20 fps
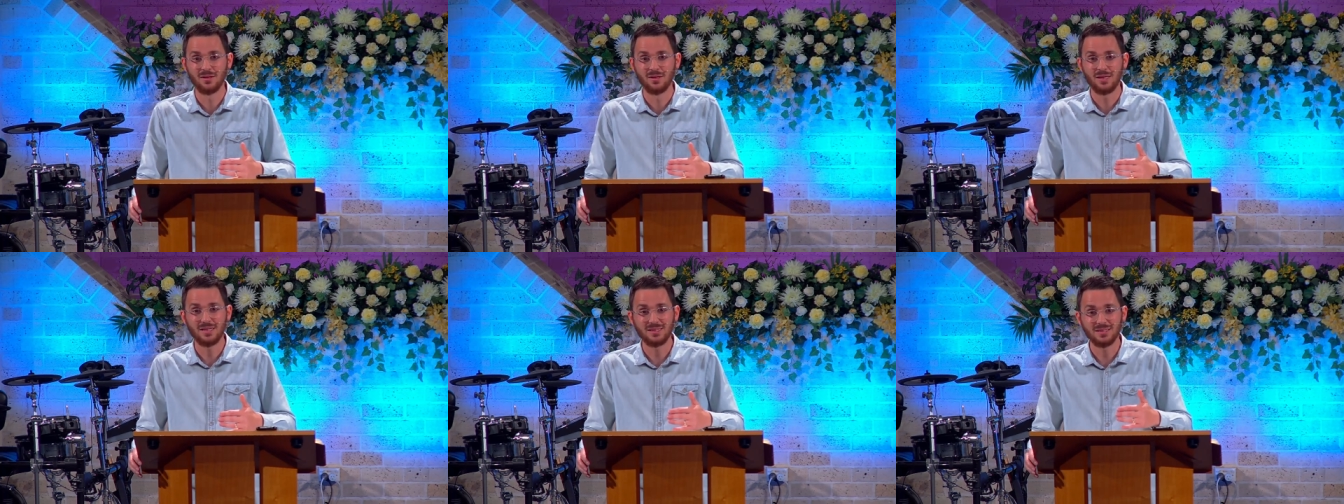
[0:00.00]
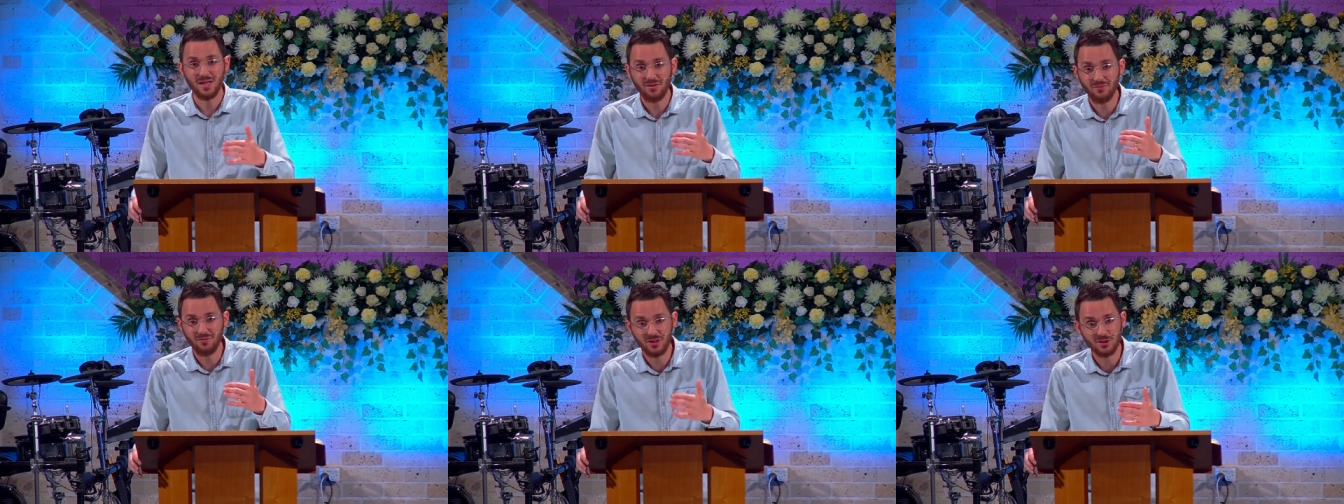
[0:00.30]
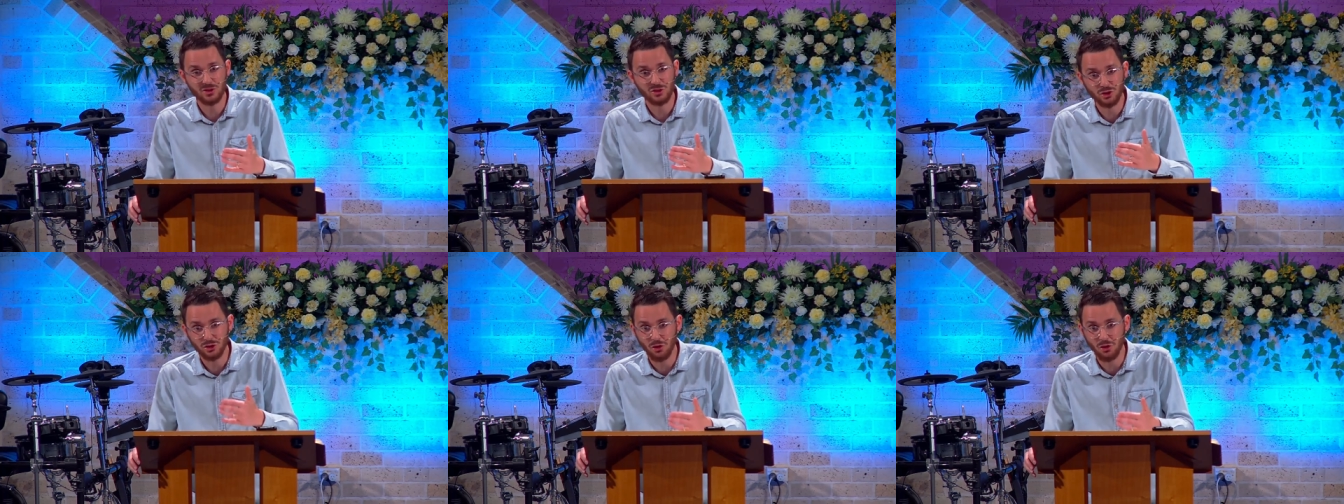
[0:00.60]
He's
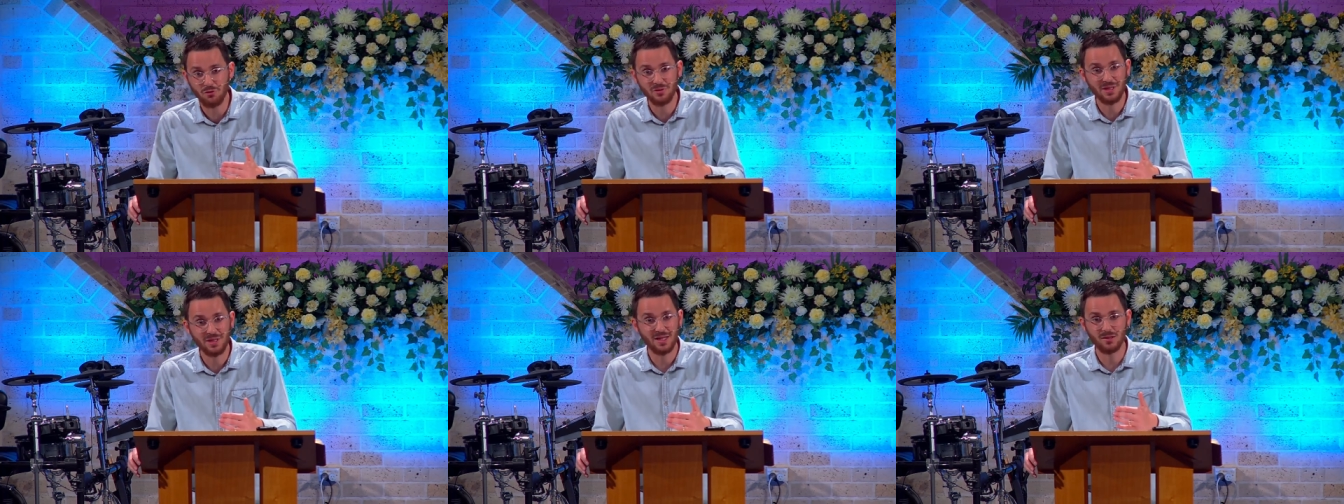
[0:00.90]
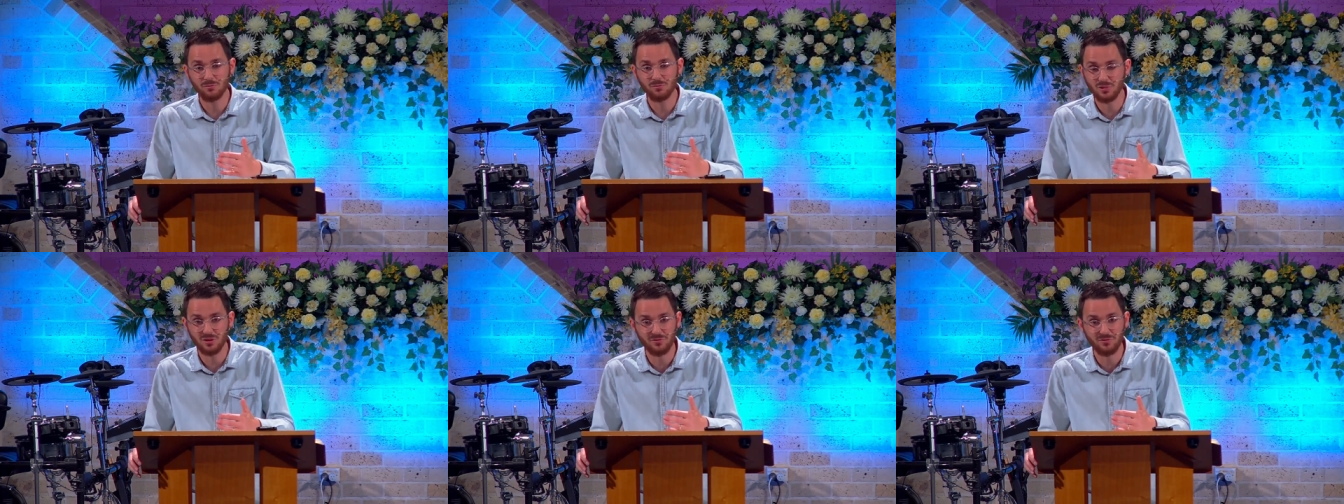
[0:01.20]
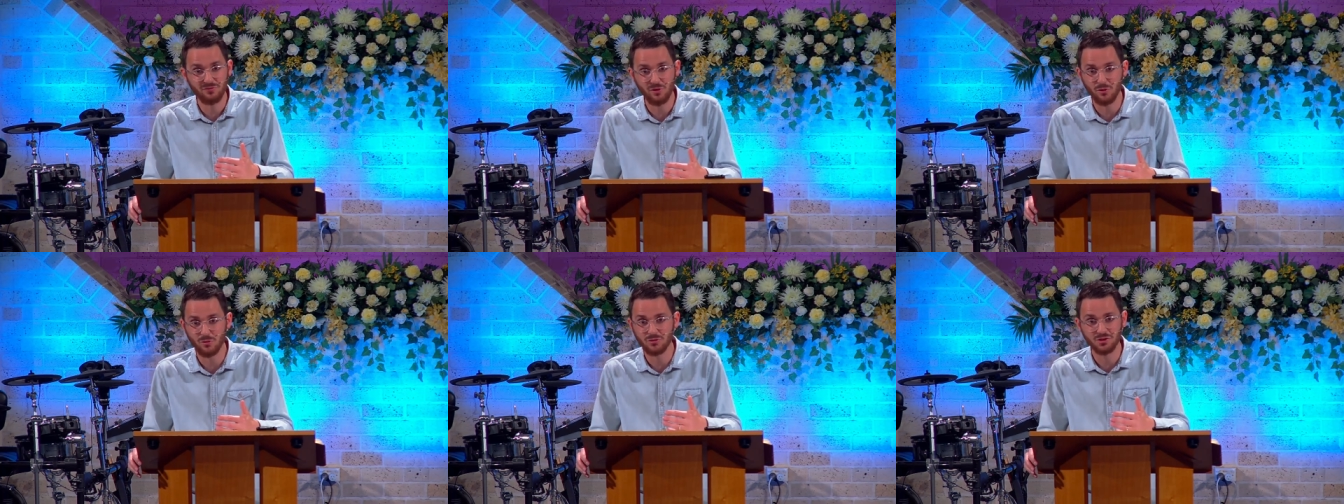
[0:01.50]
having a showdown with the
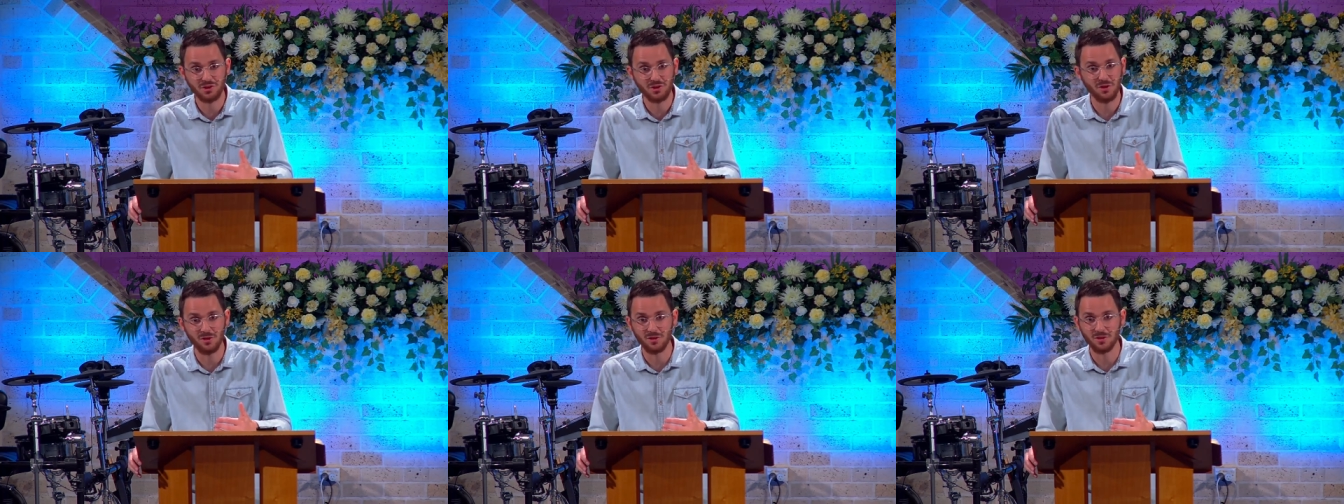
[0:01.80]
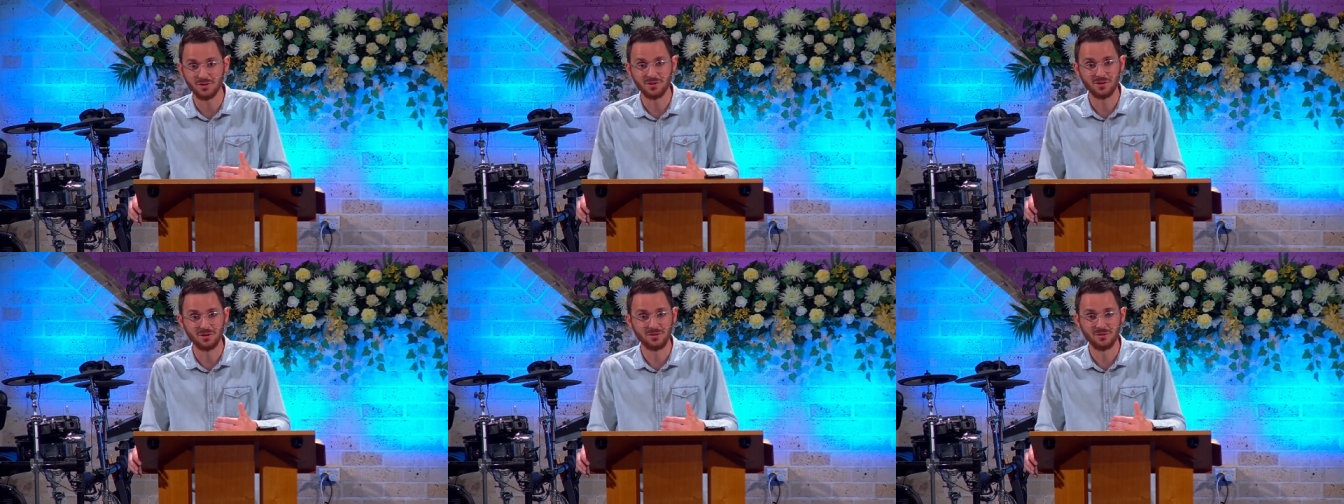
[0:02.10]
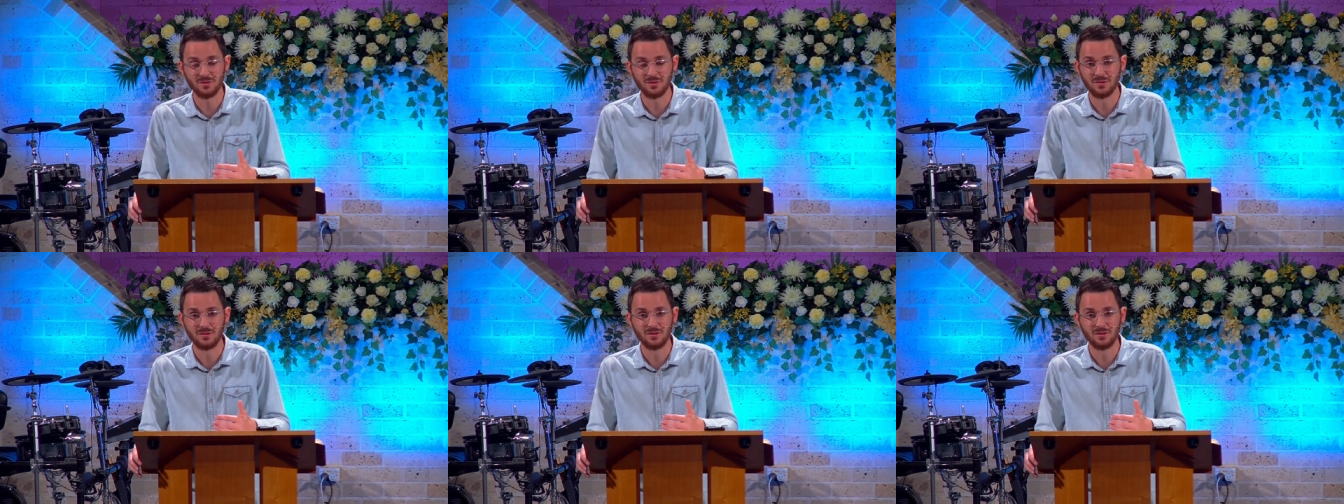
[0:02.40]
false gods